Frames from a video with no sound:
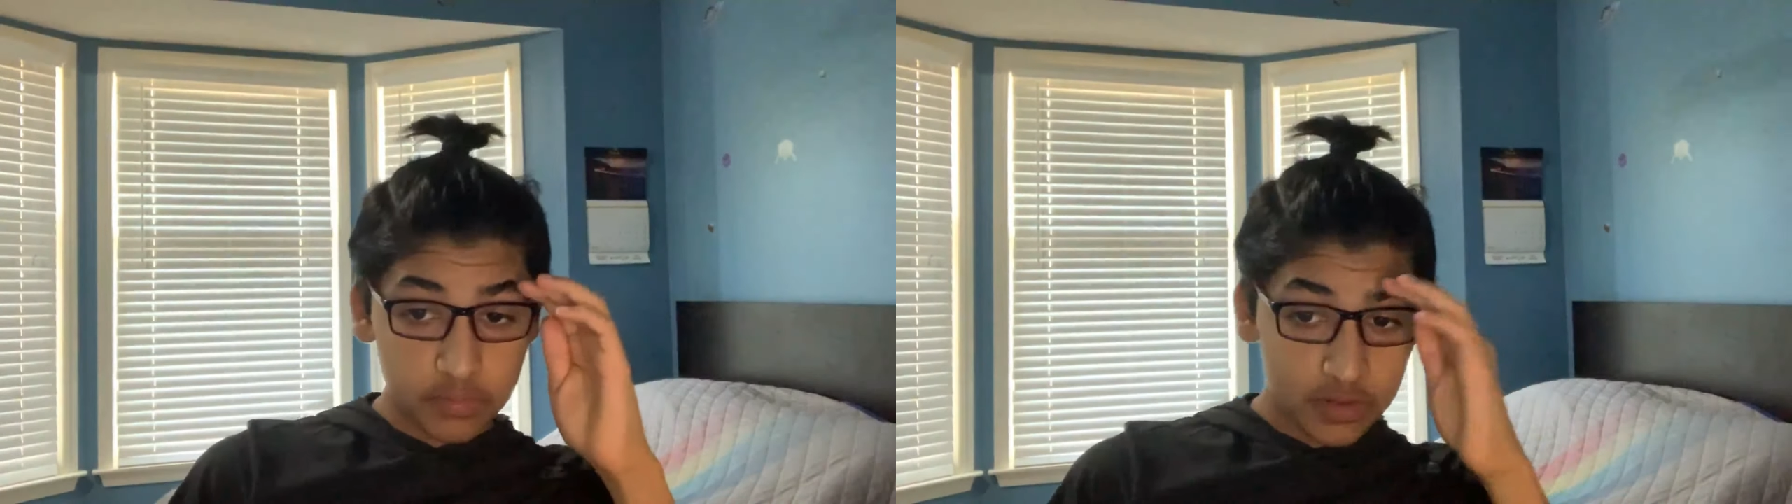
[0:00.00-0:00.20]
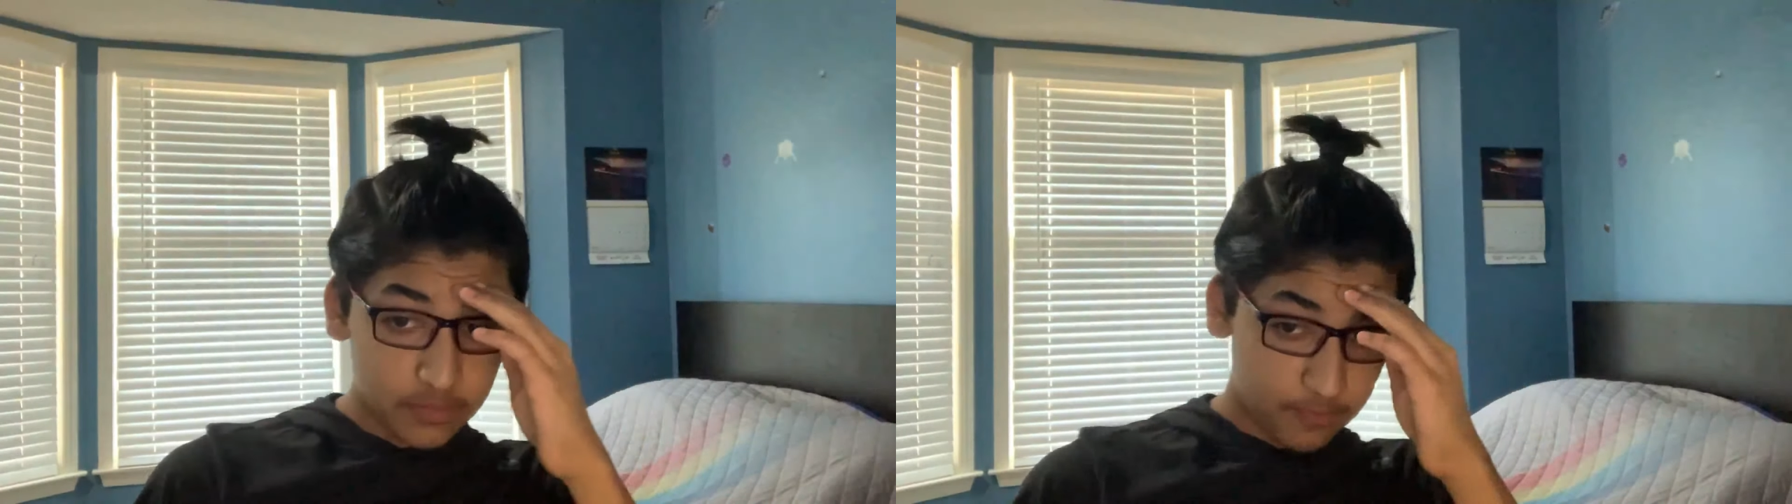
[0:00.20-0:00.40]

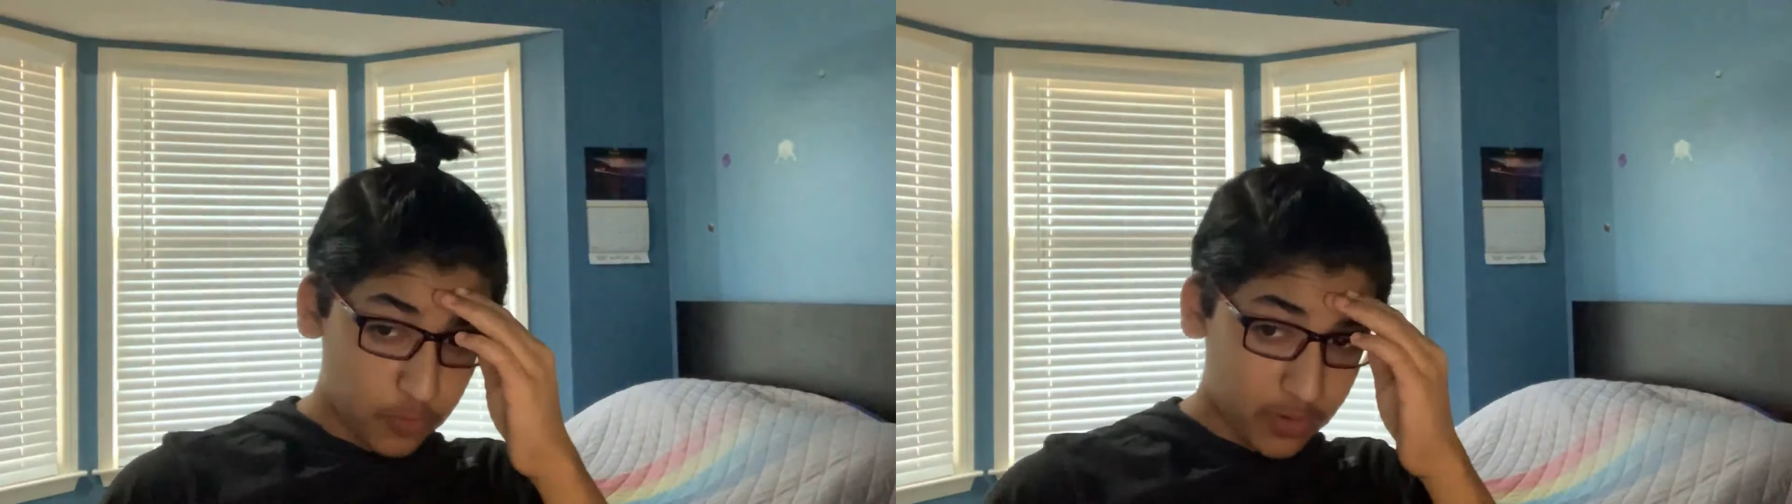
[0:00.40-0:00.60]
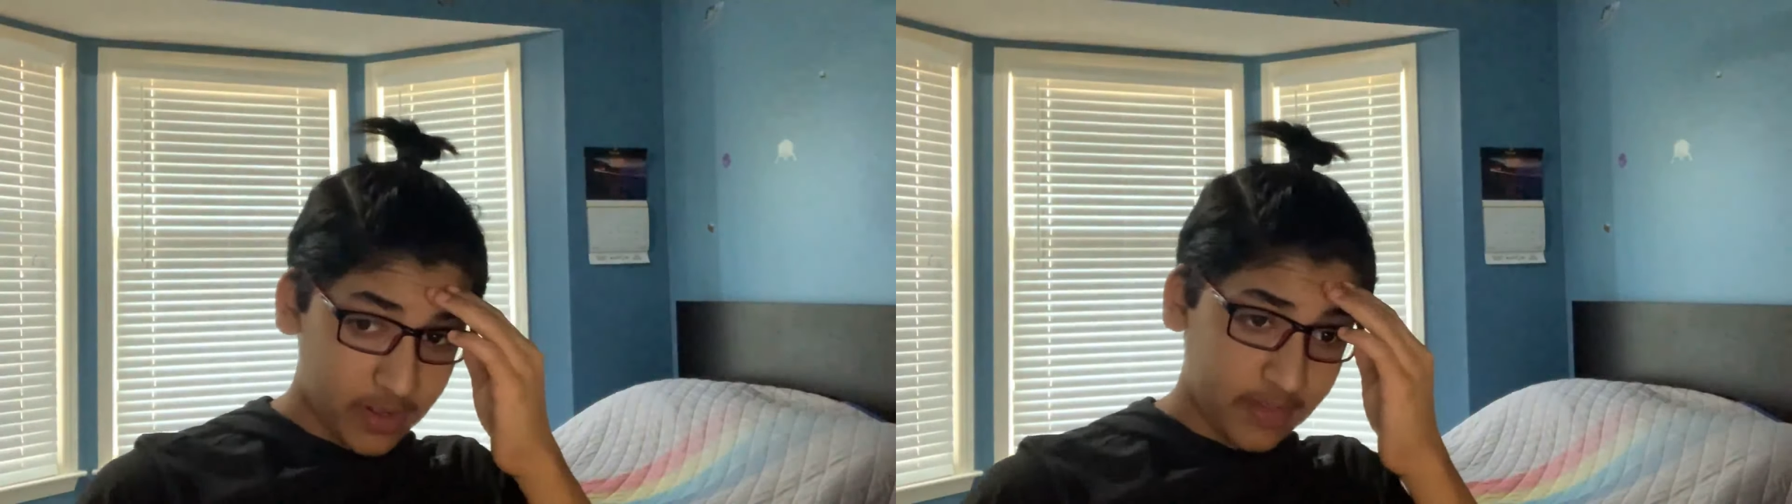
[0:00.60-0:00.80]
the
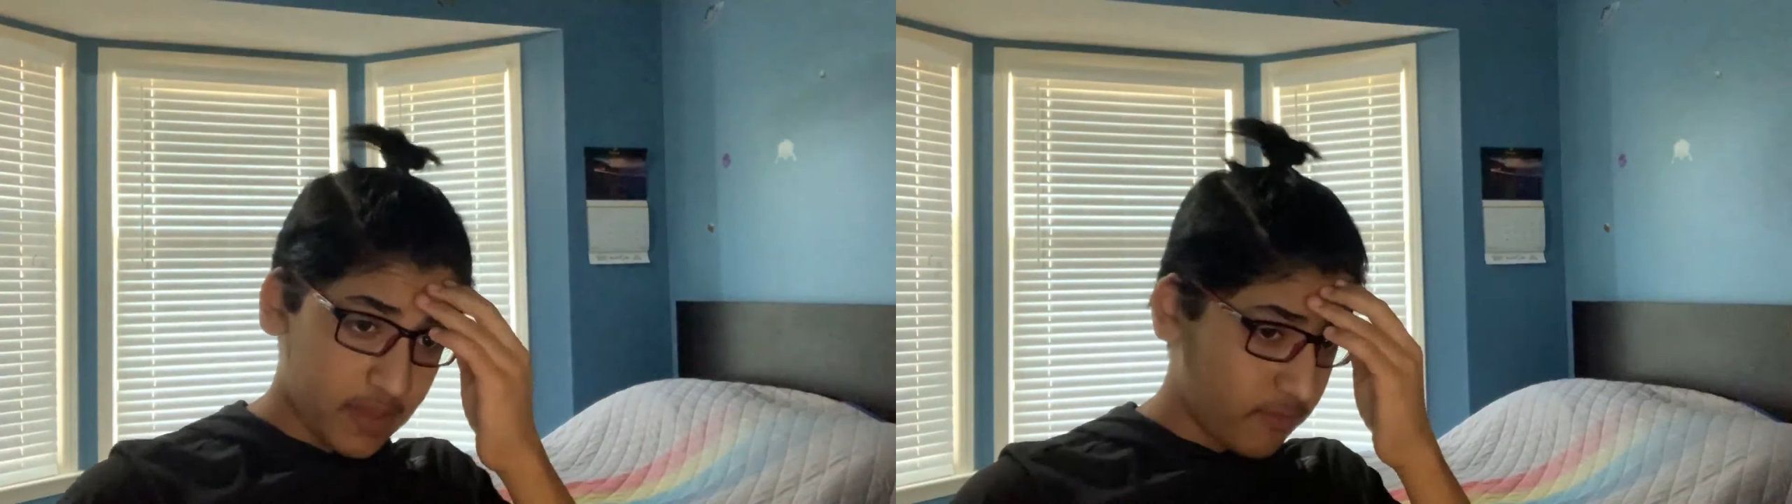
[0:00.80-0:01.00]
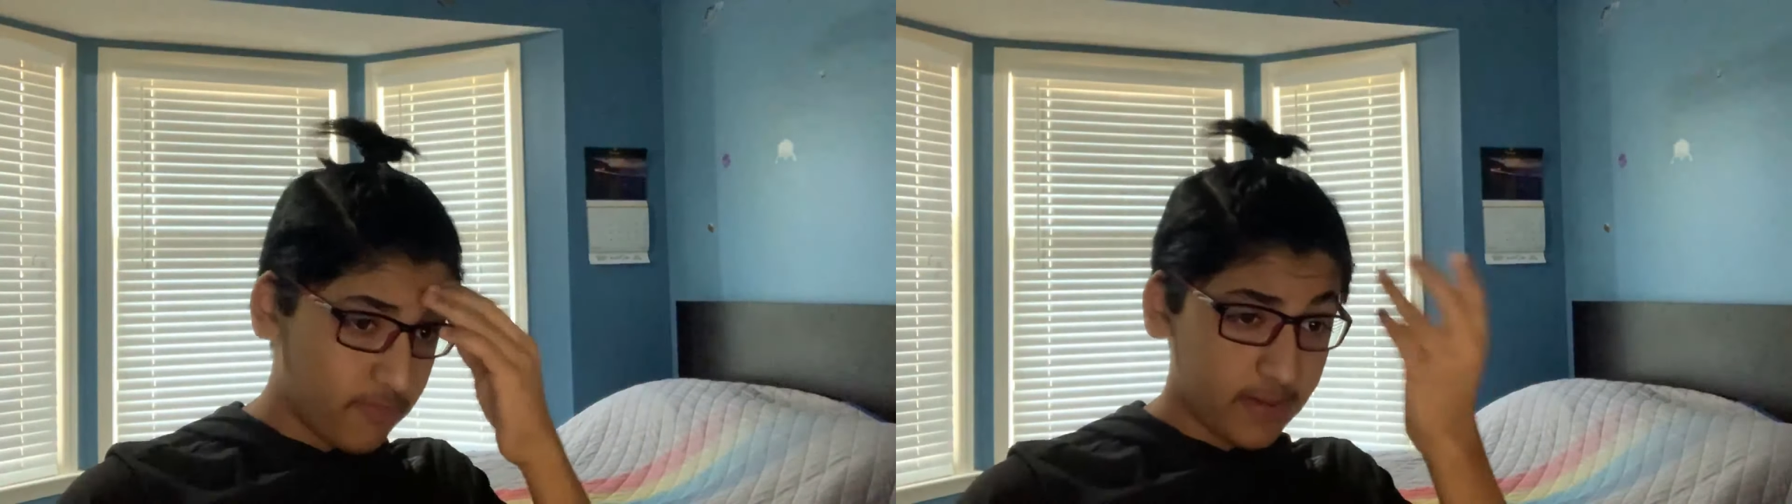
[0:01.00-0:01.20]
Fortnite
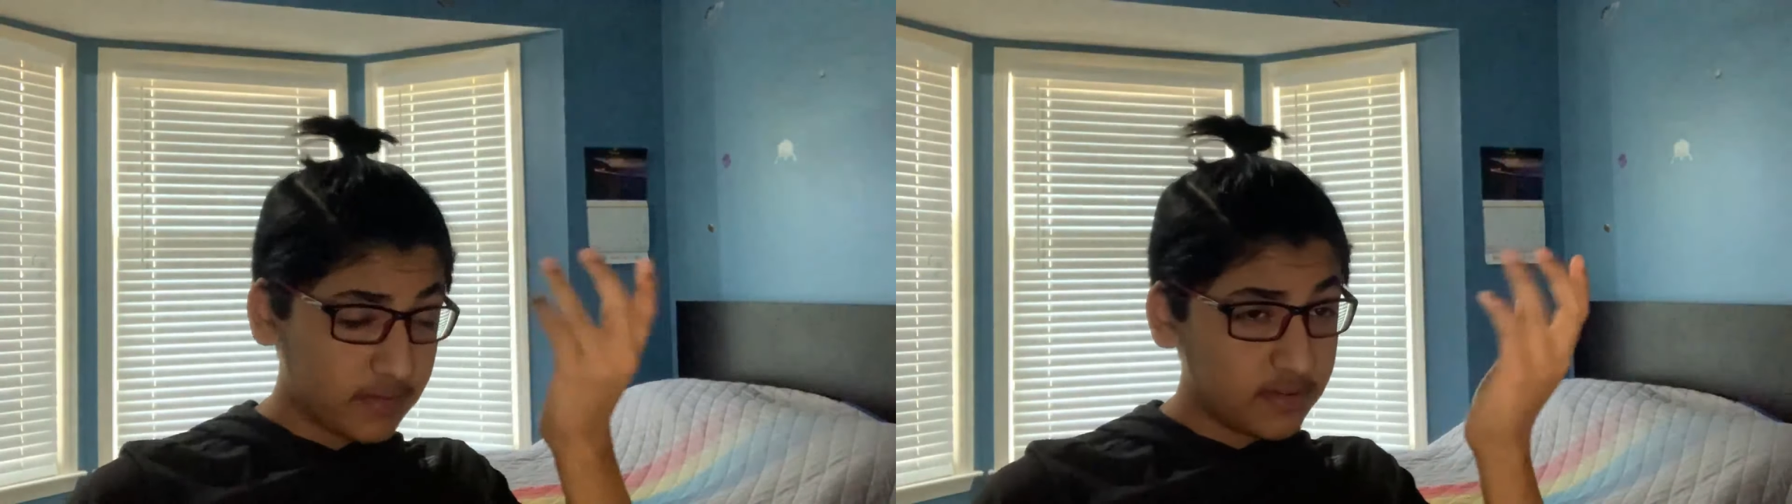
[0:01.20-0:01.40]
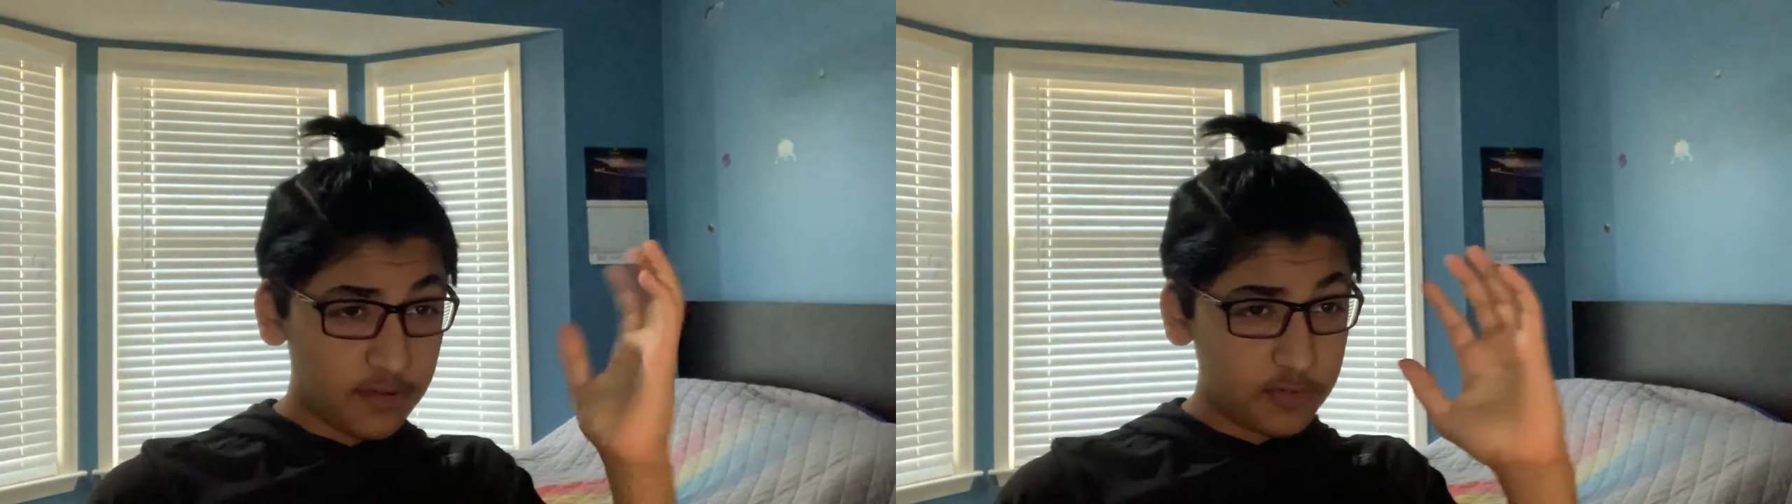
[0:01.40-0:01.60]
live event
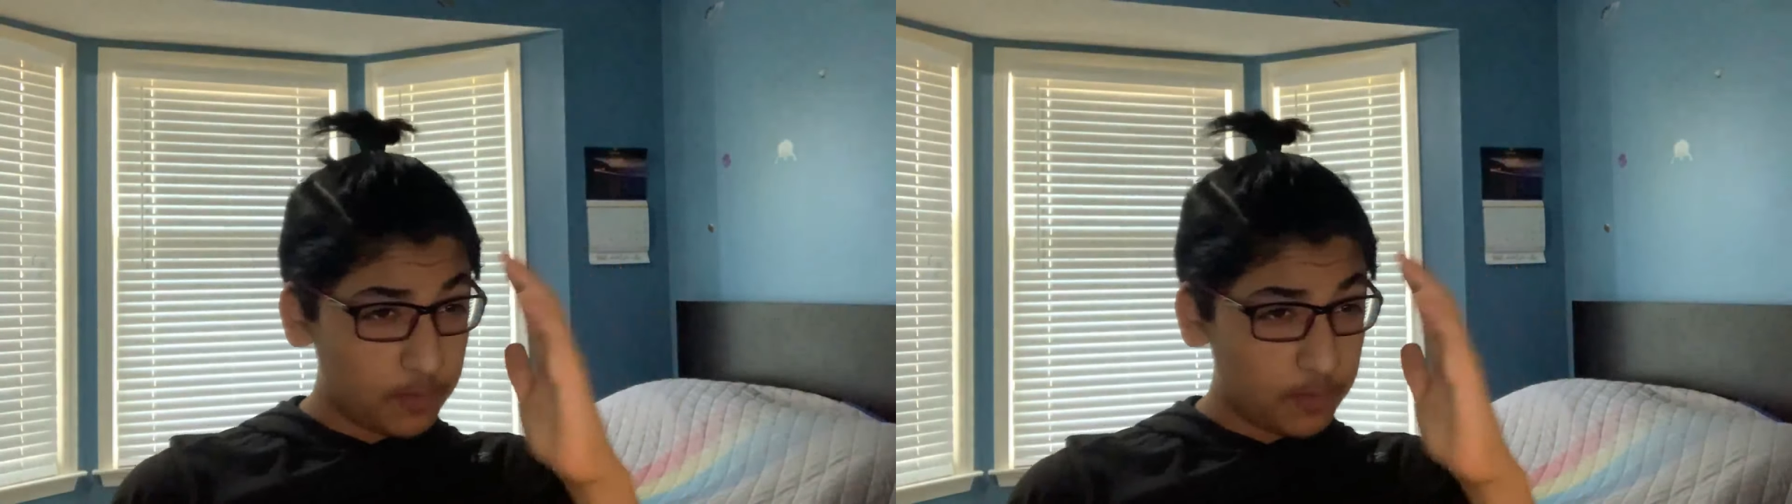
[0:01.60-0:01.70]
and stuff,